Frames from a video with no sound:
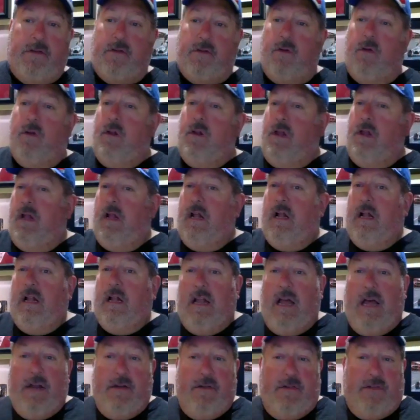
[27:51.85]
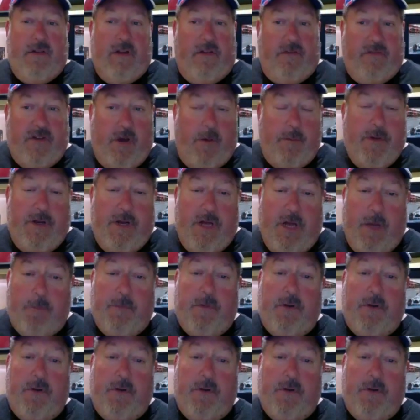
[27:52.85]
So a lot of stuff coming up.